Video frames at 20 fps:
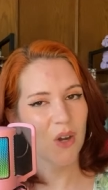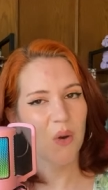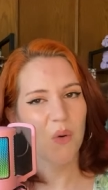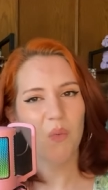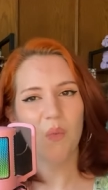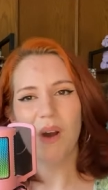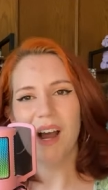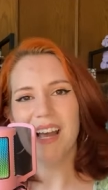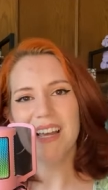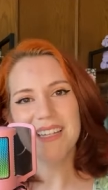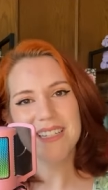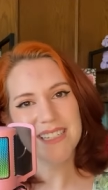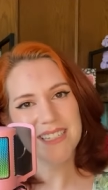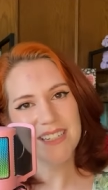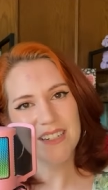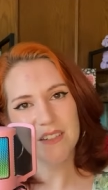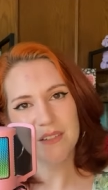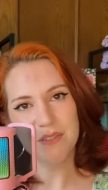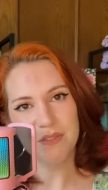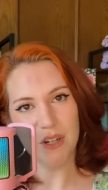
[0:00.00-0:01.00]
Why is
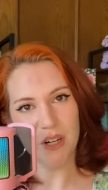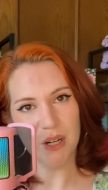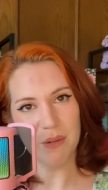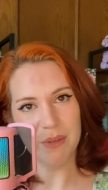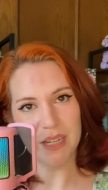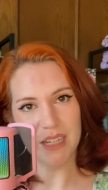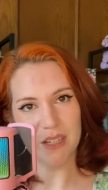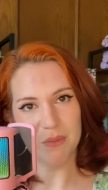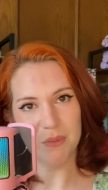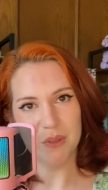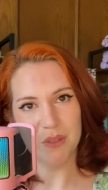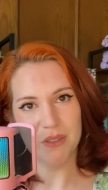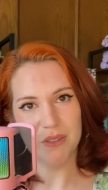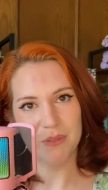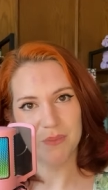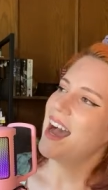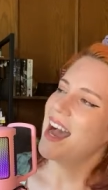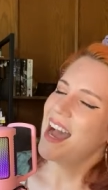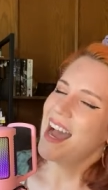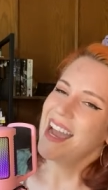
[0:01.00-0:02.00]
it a farm animal?
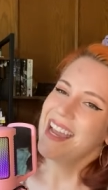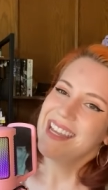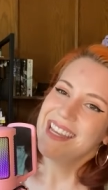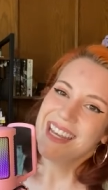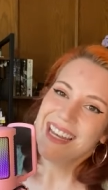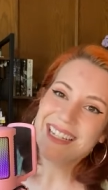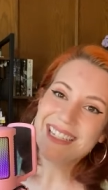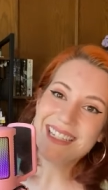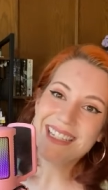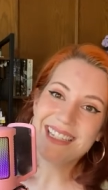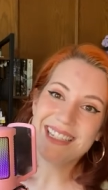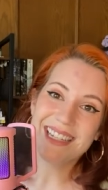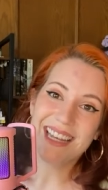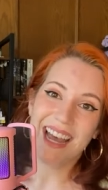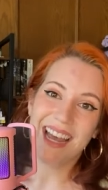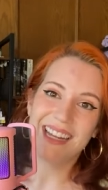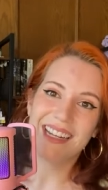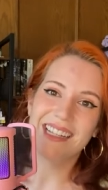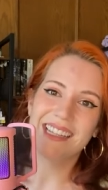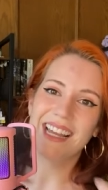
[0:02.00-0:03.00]
I guess it's
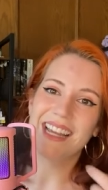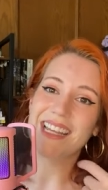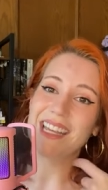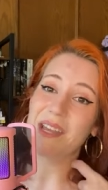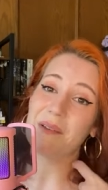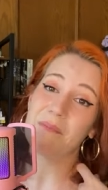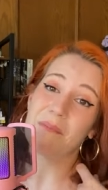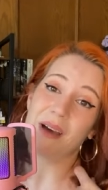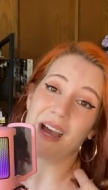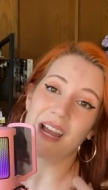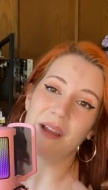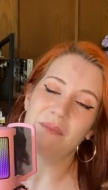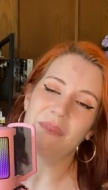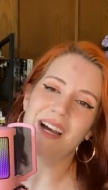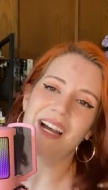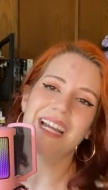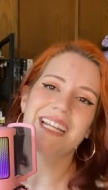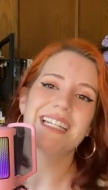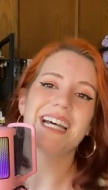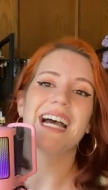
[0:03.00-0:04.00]
kind of like, in my
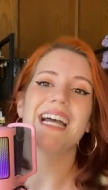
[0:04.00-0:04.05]
mind,